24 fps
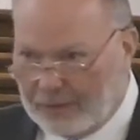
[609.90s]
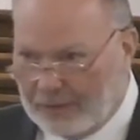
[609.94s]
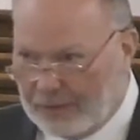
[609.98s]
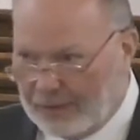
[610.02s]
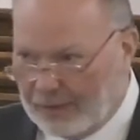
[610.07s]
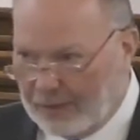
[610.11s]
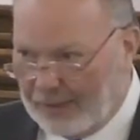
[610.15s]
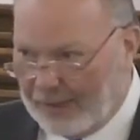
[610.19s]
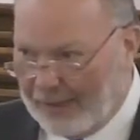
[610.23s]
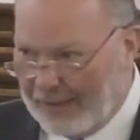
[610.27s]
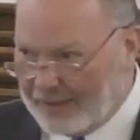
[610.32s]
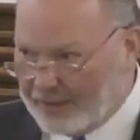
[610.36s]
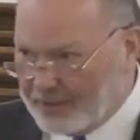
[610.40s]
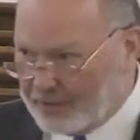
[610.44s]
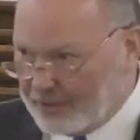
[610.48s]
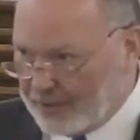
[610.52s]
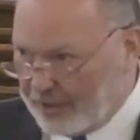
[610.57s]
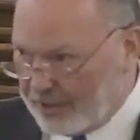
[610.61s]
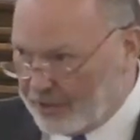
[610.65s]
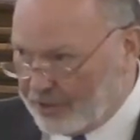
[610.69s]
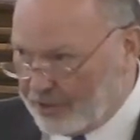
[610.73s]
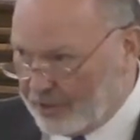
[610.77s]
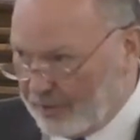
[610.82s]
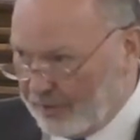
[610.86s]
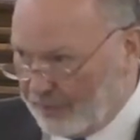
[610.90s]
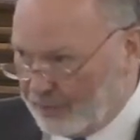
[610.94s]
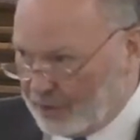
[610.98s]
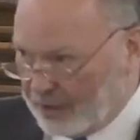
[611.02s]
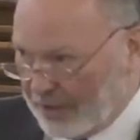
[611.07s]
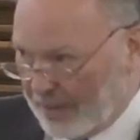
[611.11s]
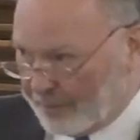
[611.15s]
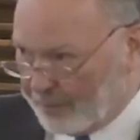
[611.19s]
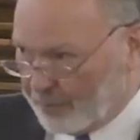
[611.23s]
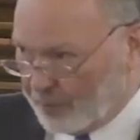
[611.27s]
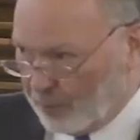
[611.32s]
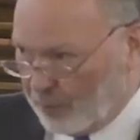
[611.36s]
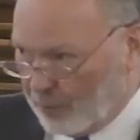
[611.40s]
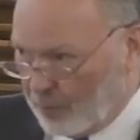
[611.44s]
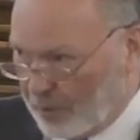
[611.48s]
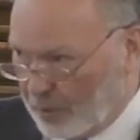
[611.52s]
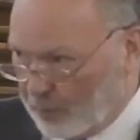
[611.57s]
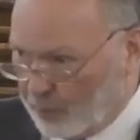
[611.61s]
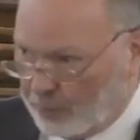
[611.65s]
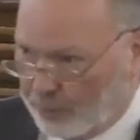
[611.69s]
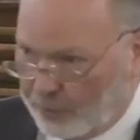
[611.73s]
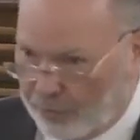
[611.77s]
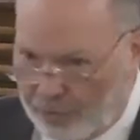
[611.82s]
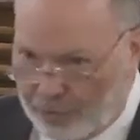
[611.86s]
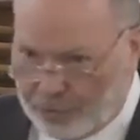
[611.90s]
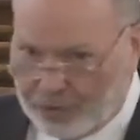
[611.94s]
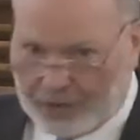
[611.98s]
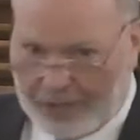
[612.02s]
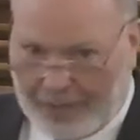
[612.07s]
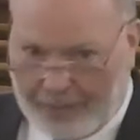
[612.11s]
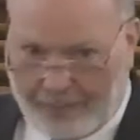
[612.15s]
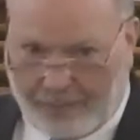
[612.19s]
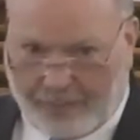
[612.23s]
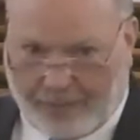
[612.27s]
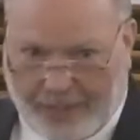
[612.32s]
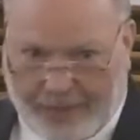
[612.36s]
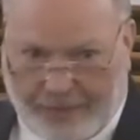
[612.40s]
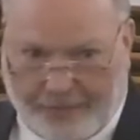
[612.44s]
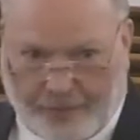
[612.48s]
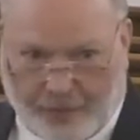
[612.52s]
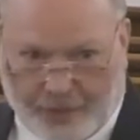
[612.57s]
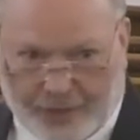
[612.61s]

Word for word: Last section of chapter 1. We'll do the same thing for